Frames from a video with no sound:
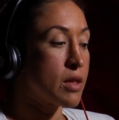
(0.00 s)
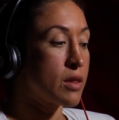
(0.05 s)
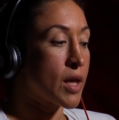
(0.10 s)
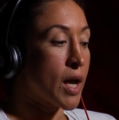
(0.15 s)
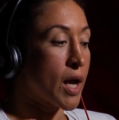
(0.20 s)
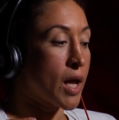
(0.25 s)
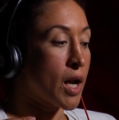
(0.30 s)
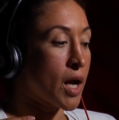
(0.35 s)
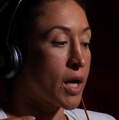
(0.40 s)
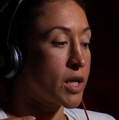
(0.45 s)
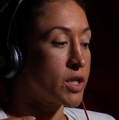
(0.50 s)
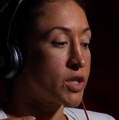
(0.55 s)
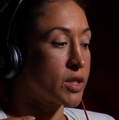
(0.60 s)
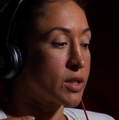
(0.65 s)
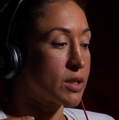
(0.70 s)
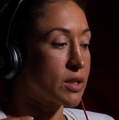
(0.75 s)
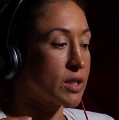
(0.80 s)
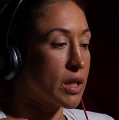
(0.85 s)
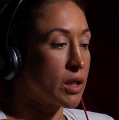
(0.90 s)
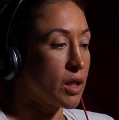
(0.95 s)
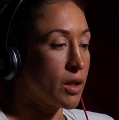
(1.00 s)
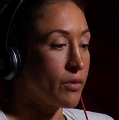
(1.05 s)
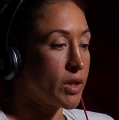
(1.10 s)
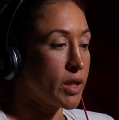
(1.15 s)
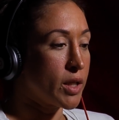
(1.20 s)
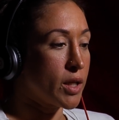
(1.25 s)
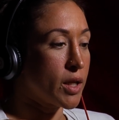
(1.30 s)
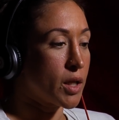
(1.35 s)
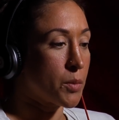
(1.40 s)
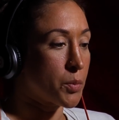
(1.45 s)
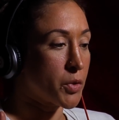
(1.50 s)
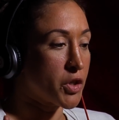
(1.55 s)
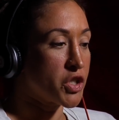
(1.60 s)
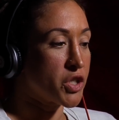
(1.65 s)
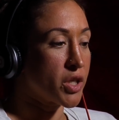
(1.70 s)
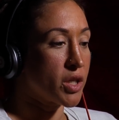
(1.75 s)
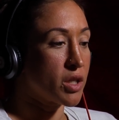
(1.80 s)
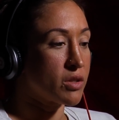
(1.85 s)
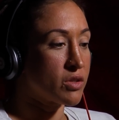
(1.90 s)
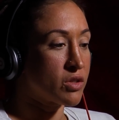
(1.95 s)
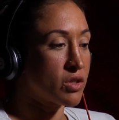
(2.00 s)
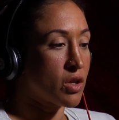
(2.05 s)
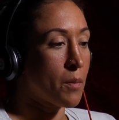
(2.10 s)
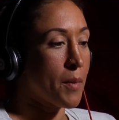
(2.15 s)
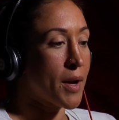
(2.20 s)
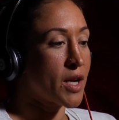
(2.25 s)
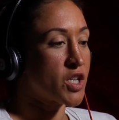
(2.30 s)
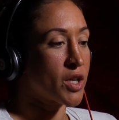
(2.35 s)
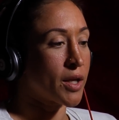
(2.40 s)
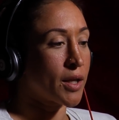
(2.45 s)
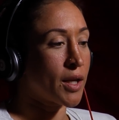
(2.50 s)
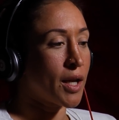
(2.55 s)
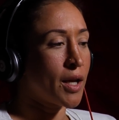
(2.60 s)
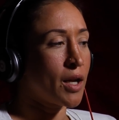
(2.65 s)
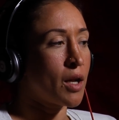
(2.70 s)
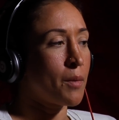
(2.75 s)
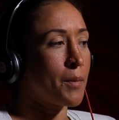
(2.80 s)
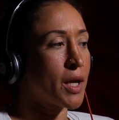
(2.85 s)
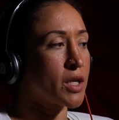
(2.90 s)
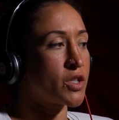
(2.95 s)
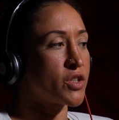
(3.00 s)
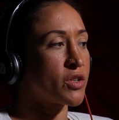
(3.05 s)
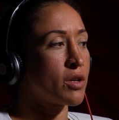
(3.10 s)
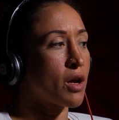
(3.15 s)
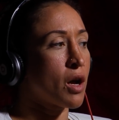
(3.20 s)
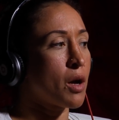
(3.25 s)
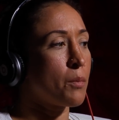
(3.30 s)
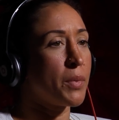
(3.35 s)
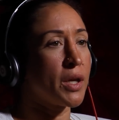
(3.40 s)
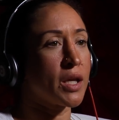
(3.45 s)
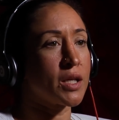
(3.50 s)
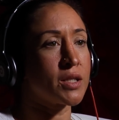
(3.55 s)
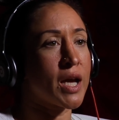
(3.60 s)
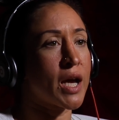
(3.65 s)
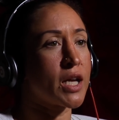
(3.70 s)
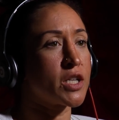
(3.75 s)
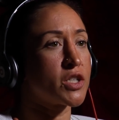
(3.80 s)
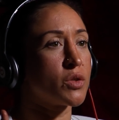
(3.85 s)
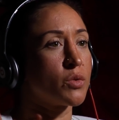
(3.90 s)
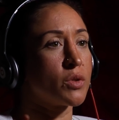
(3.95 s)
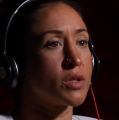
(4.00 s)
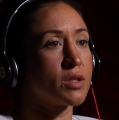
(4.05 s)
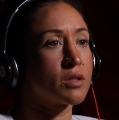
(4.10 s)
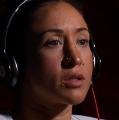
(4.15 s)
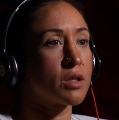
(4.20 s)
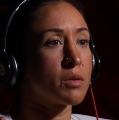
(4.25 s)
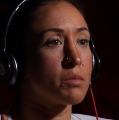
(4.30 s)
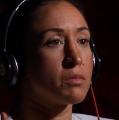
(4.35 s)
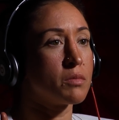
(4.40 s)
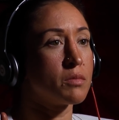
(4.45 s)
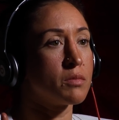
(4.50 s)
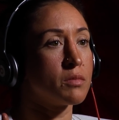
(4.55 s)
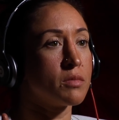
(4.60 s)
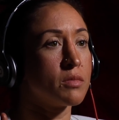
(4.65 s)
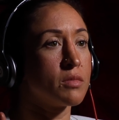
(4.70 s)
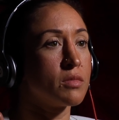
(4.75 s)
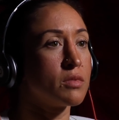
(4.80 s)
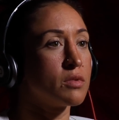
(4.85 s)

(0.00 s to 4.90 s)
that I love it and appreciate it so much. I can't imagine not being attached to it in some